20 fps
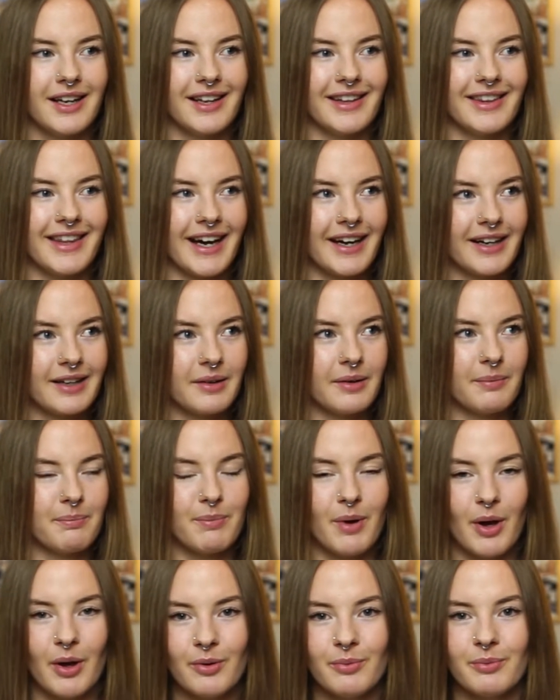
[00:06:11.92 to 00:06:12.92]
that
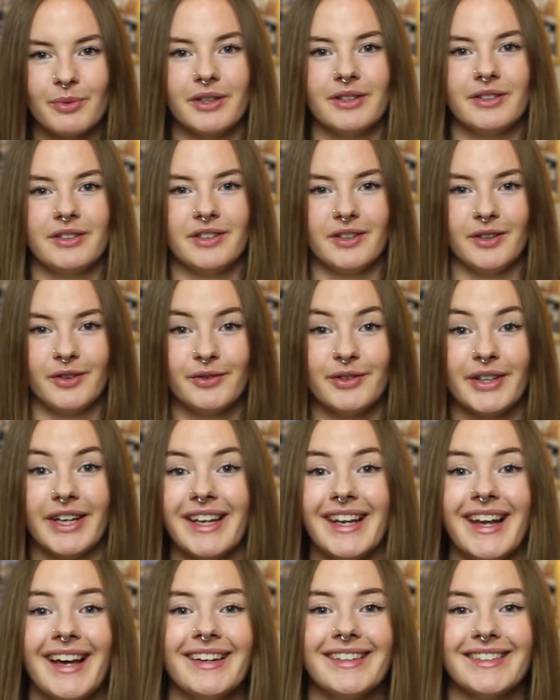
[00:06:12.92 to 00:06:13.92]
moment of
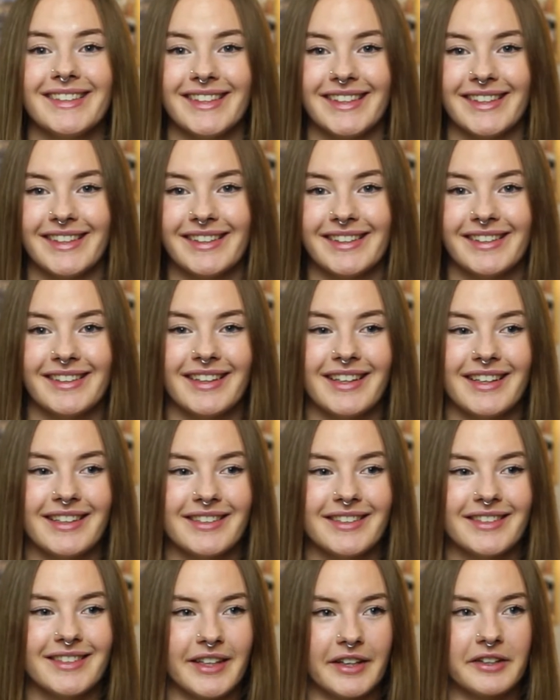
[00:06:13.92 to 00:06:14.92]
connecting is
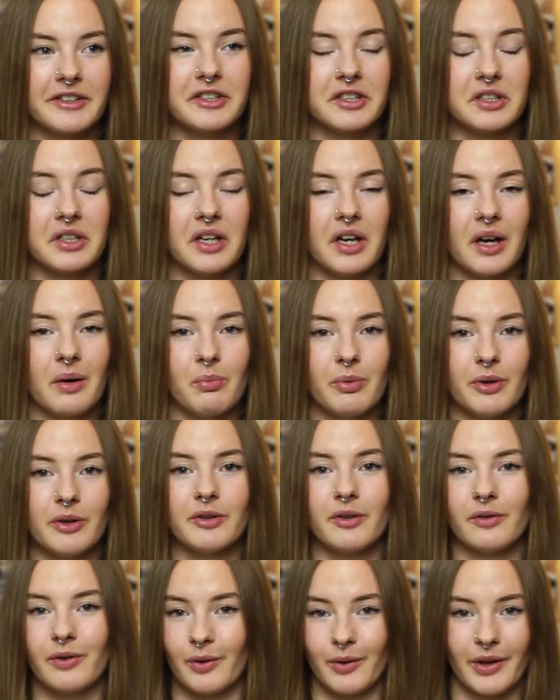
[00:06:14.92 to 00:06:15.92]
such a
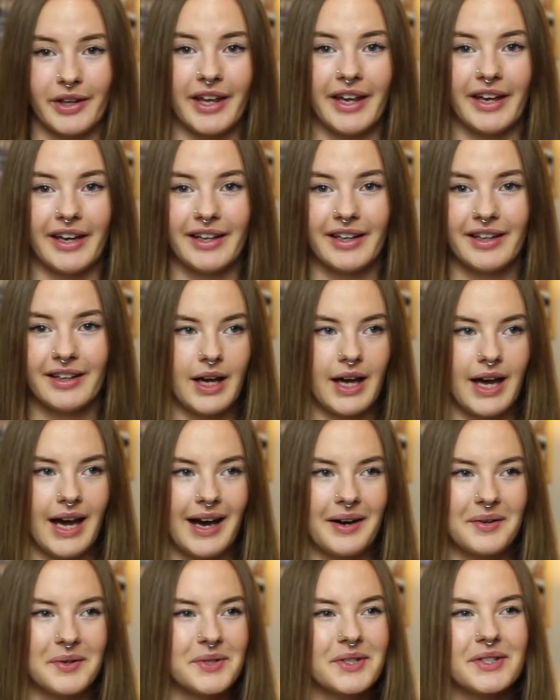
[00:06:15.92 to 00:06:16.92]
beautiful thing.
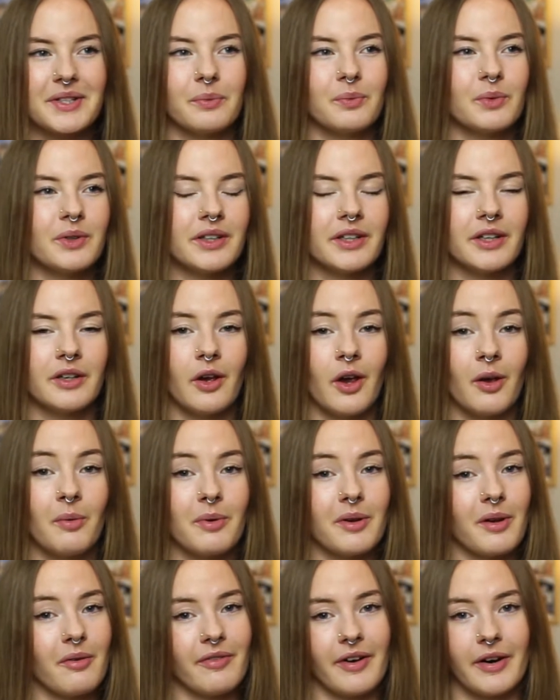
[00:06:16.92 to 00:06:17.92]
How someone can
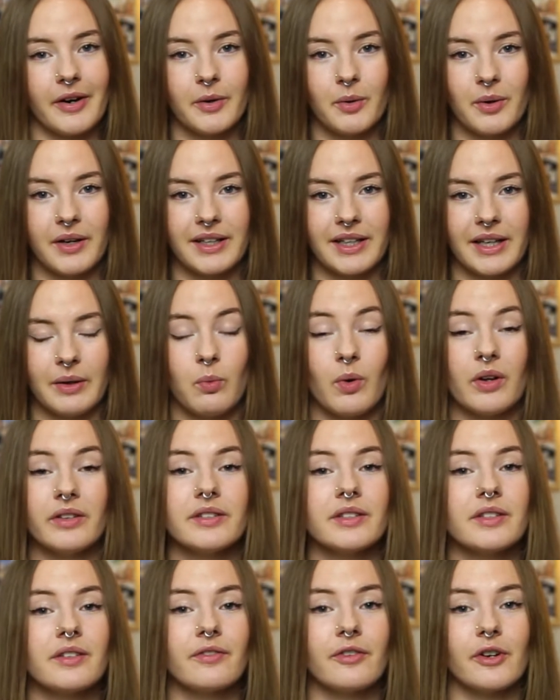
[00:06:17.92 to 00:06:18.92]
open up very quickly
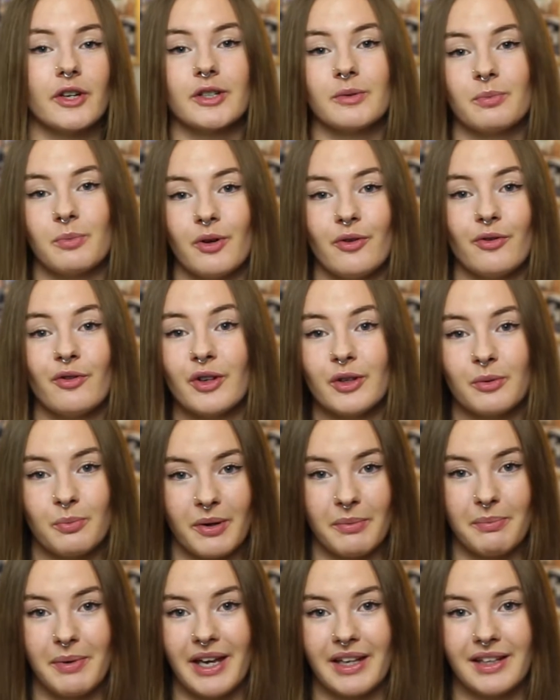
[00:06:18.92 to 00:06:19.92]
once the first move has
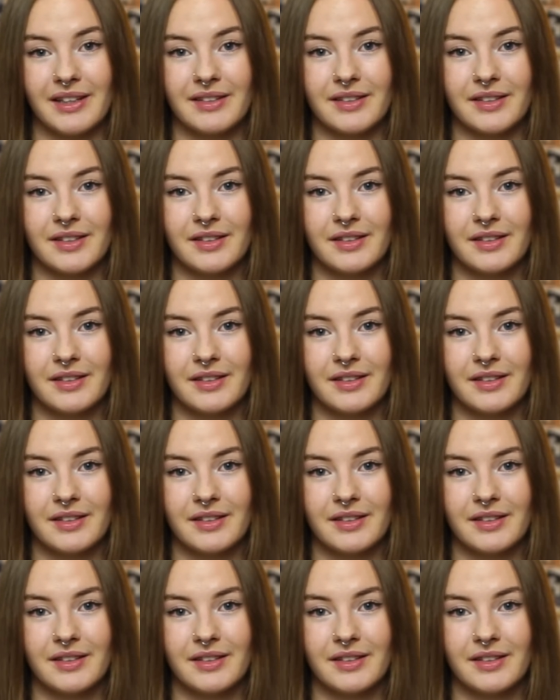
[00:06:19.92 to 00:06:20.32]
been made.